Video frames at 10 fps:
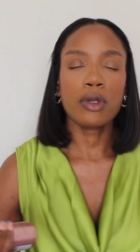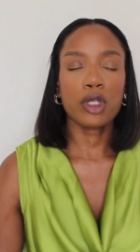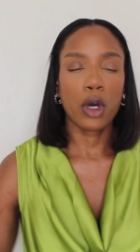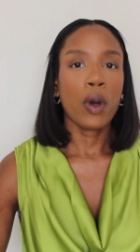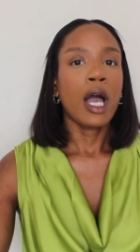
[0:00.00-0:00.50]

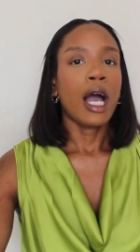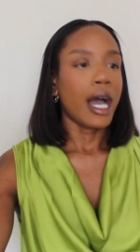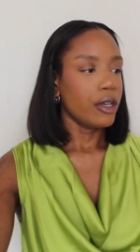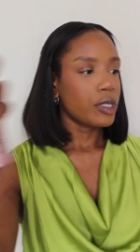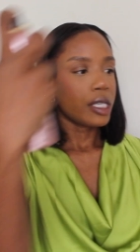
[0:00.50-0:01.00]
So
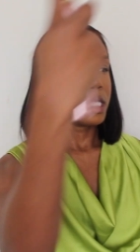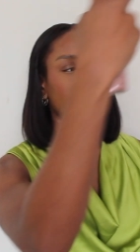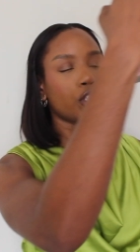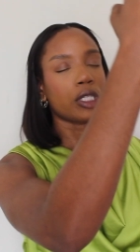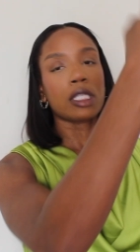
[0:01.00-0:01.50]
I use this and
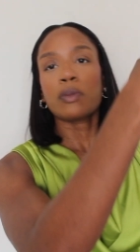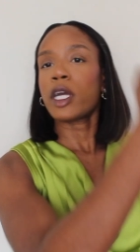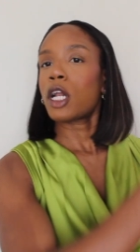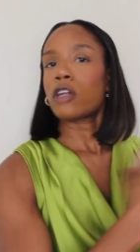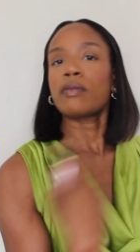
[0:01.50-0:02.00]
I just spray
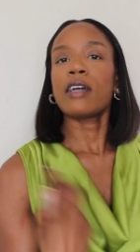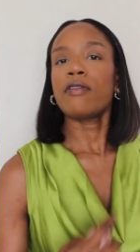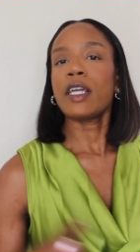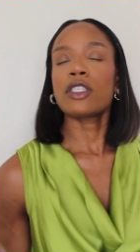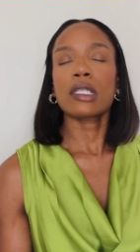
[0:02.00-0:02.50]
it all over my
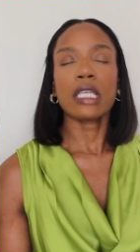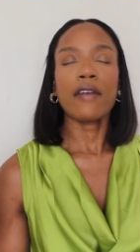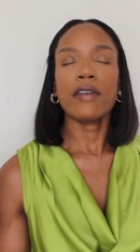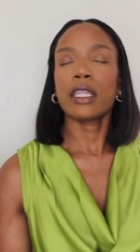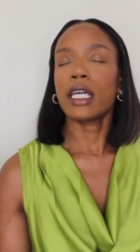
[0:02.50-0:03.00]
face to set
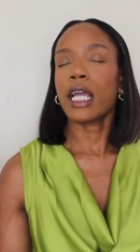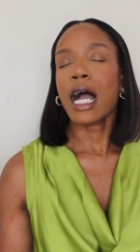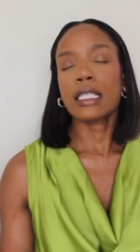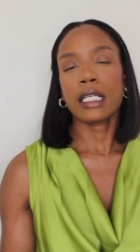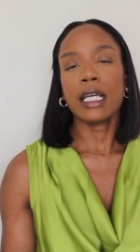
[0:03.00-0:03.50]
everything
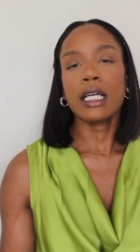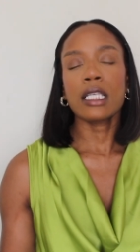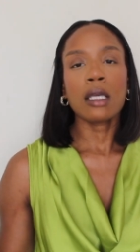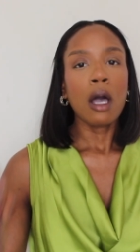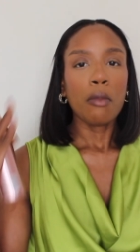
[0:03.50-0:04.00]
as it
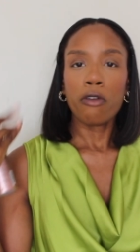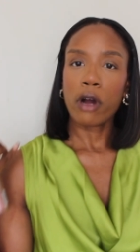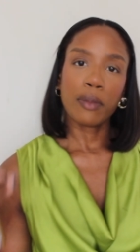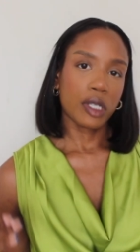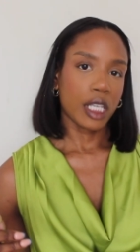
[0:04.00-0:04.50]
is before
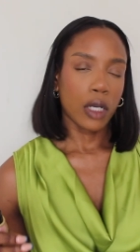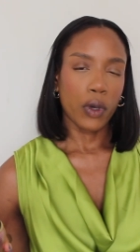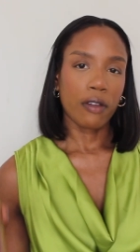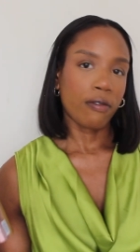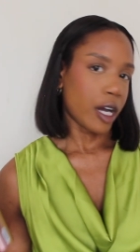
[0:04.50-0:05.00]
I proceed
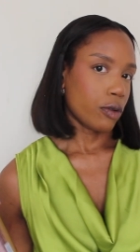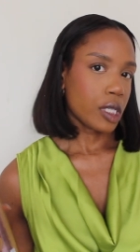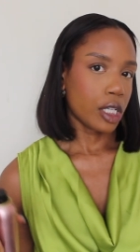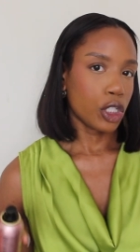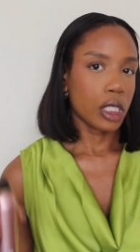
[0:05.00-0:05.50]
with final
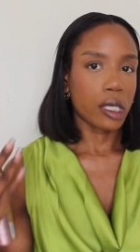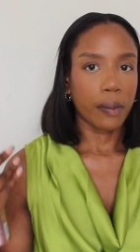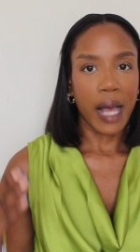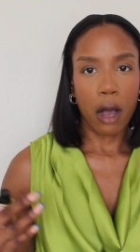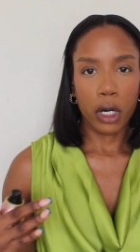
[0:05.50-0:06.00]
touches like
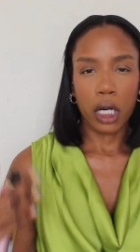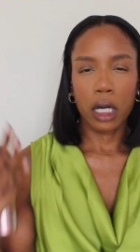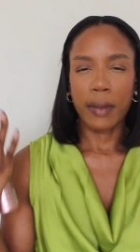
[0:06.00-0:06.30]
powder,